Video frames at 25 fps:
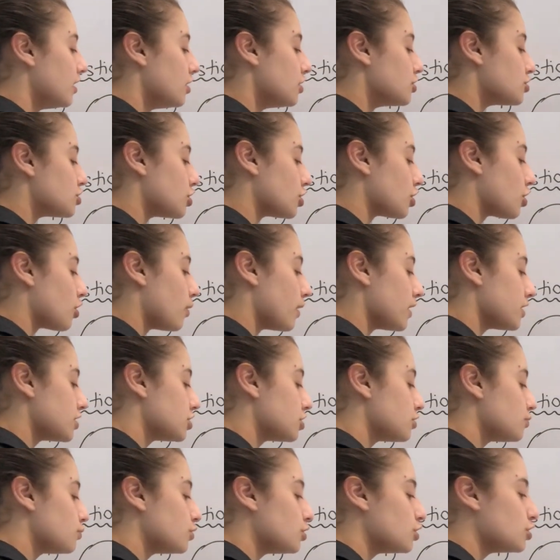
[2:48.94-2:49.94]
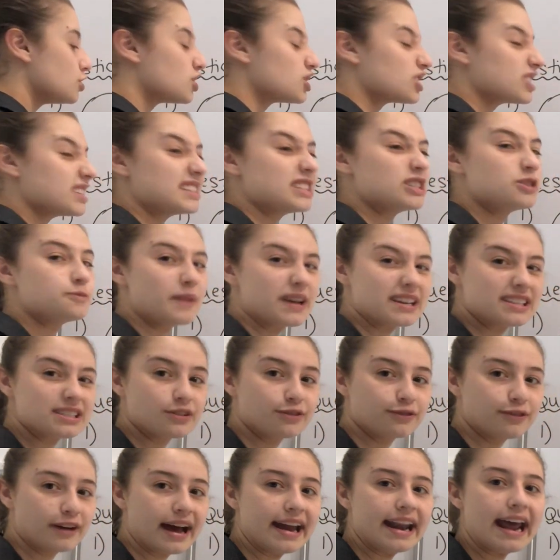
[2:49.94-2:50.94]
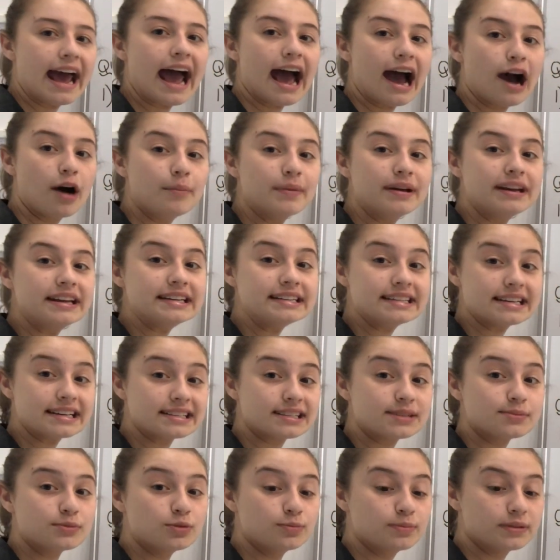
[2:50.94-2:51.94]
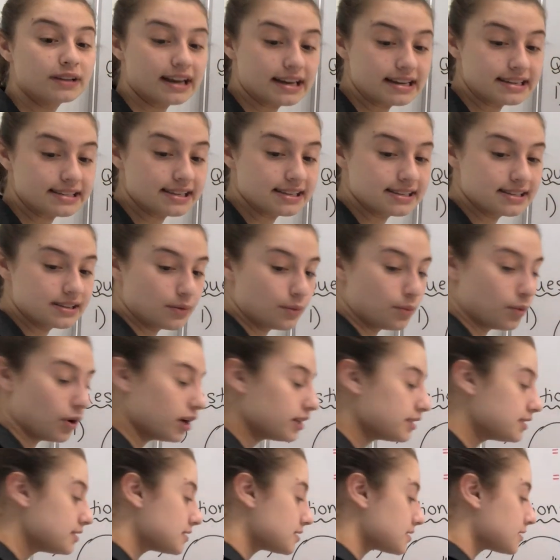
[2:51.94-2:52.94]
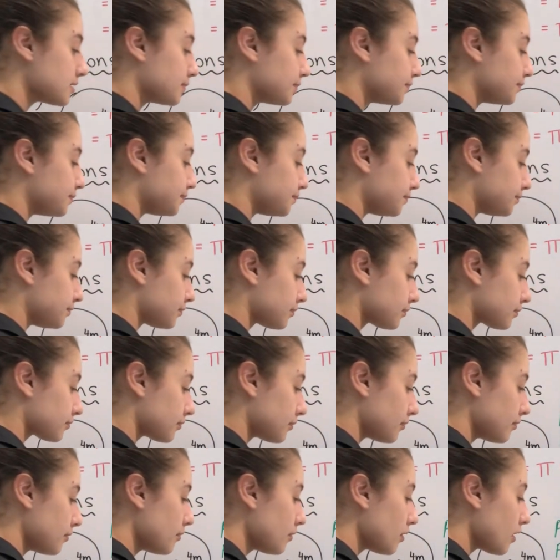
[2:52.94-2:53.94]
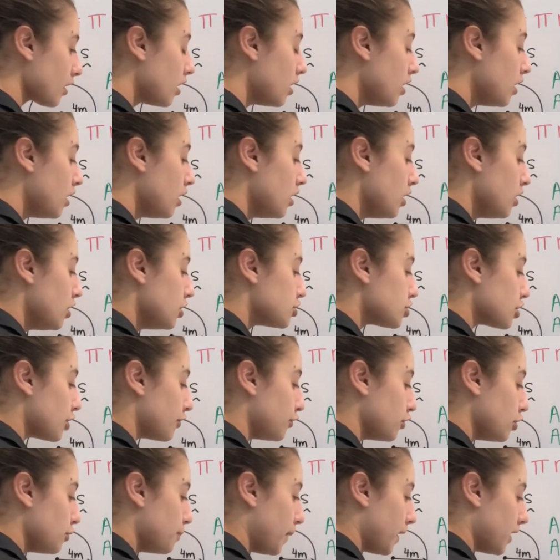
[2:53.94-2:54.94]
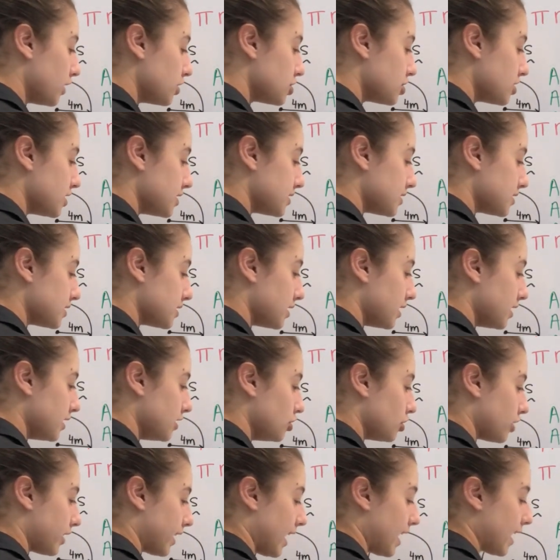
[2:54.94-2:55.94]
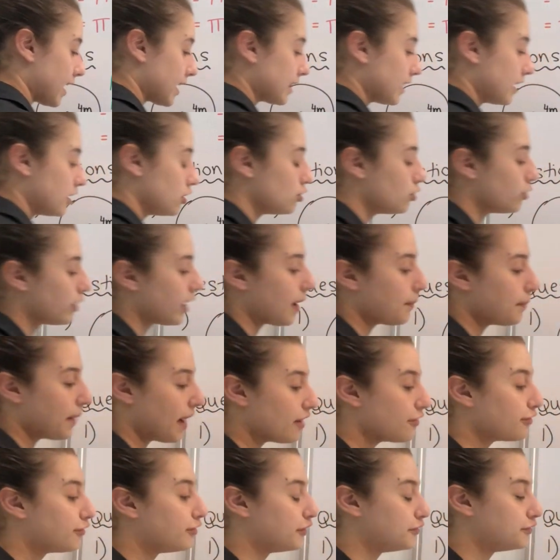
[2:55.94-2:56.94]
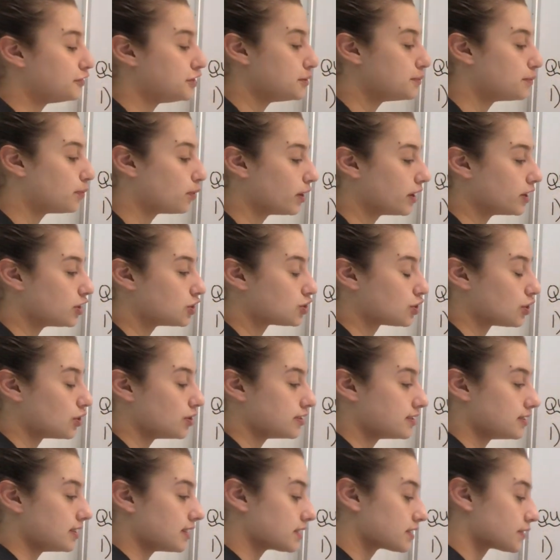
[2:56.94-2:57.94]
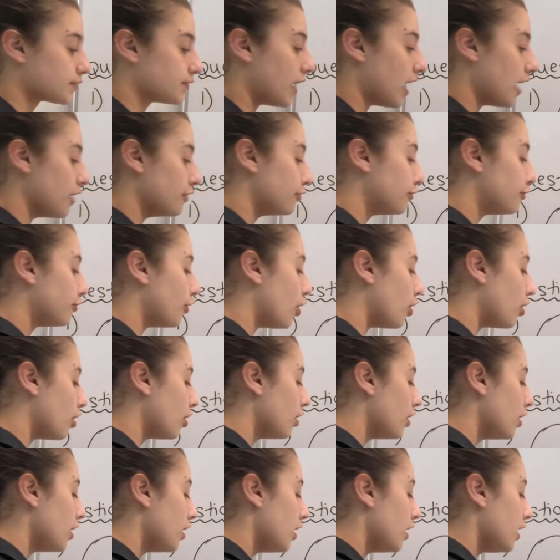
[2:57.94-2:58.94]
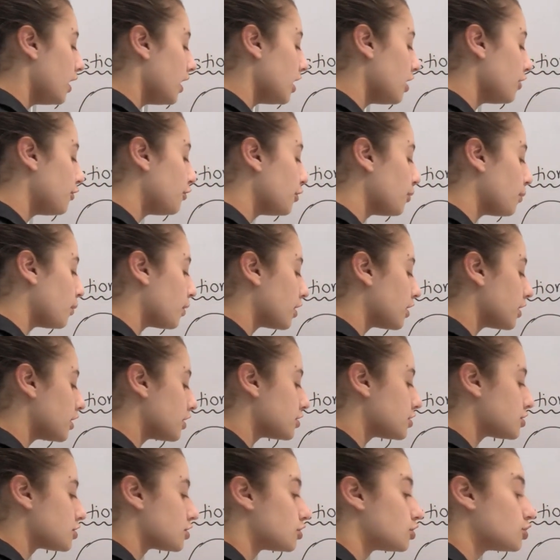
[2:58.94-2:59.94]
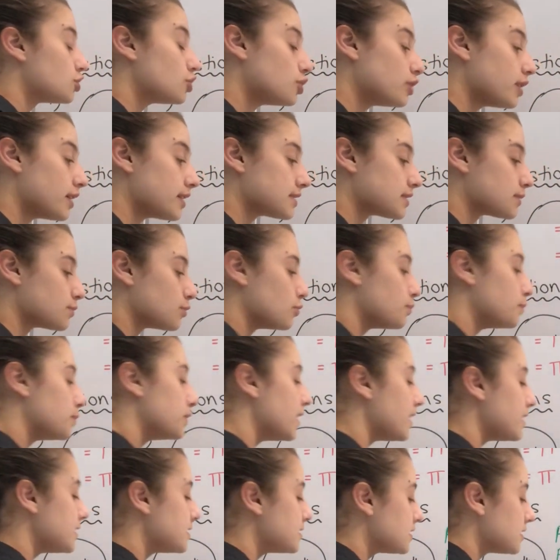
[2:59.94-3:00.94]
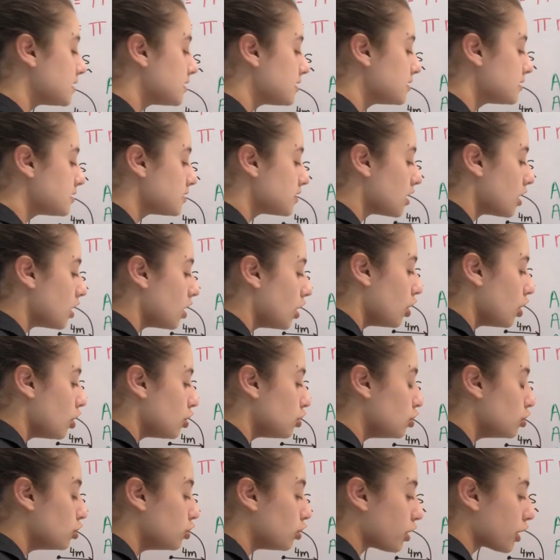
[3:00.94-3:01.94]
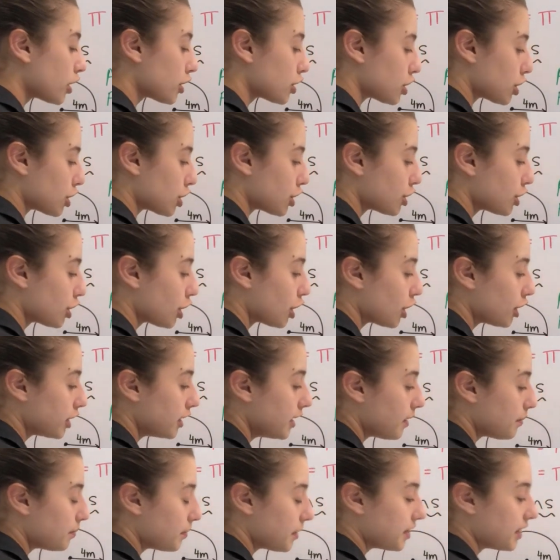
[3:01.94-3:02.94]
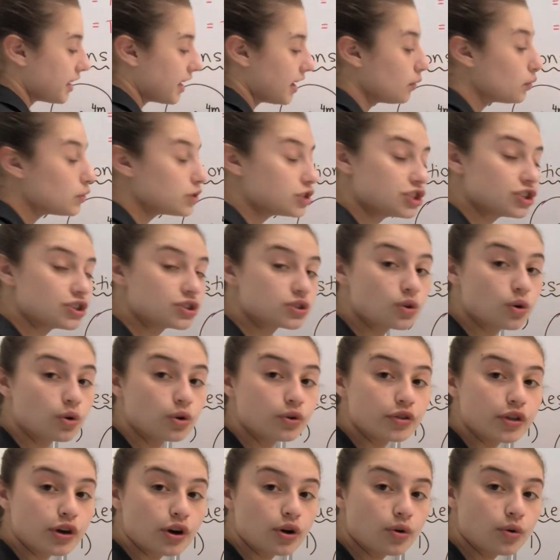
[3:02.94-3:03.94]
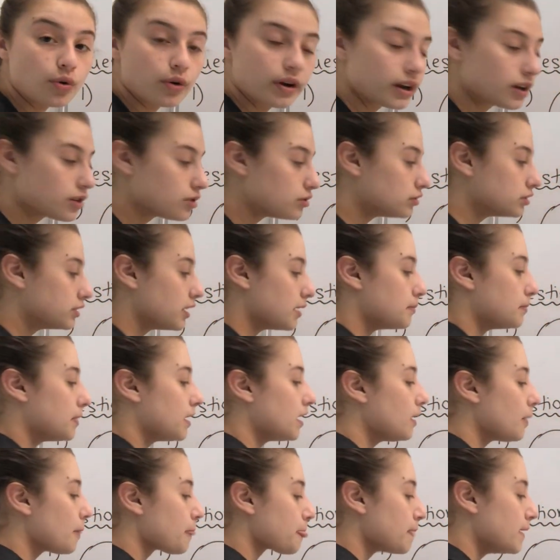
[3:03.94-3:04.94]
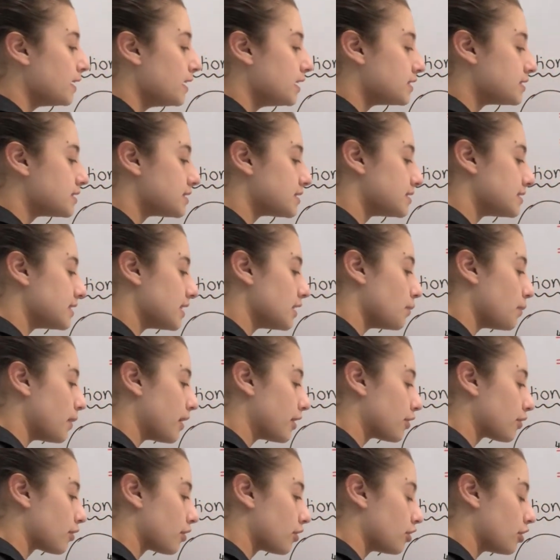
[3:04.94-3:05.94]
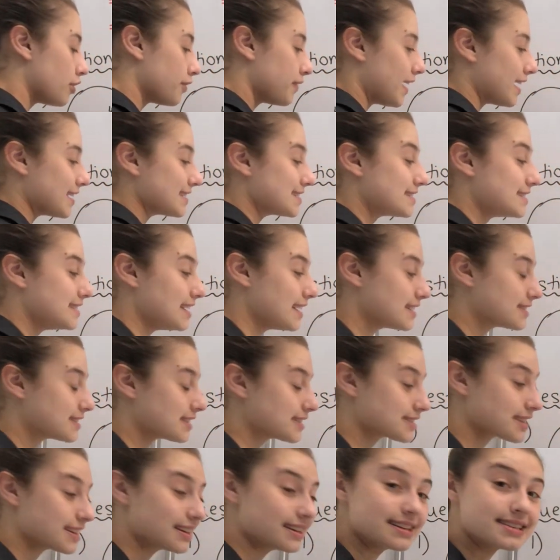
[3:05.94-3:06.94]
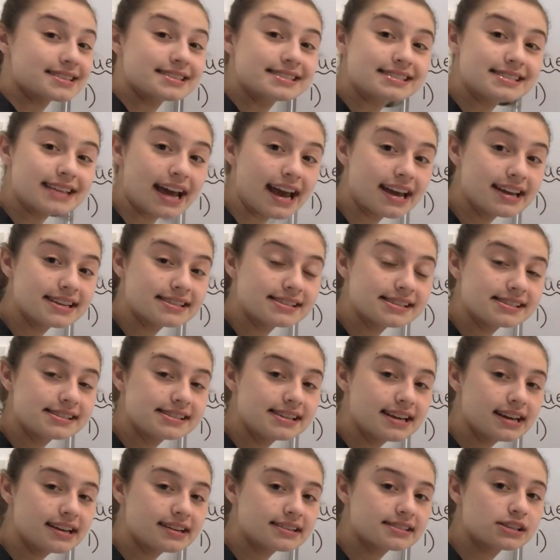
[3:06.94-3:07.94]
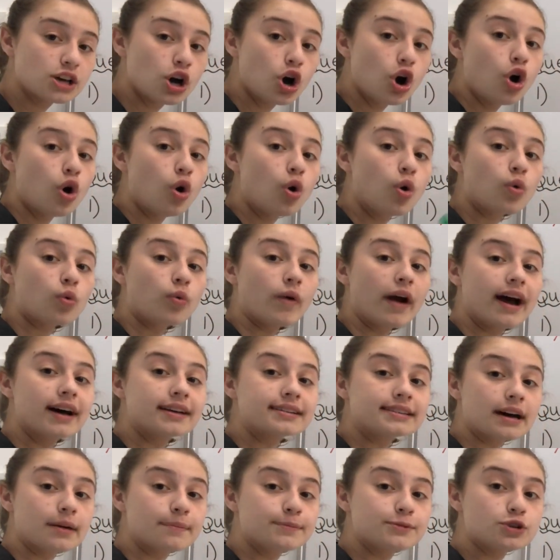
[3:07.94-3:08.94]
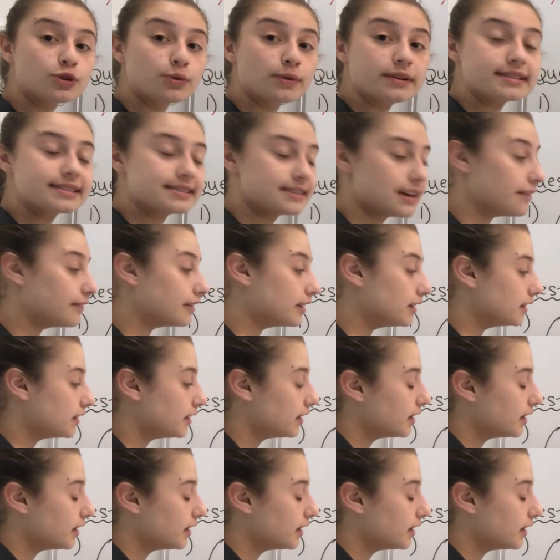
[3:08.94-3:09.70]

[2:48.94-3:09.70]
So the question will usually specify to how many decimal places it wants. So if you punch this in your calculator, you'll get about 50.2654. If it wanted it to 2 decimal places, you look at the third number there, which is called the critical number, to see whether or not that 6 is going to stay as a 6 or round up to a 7.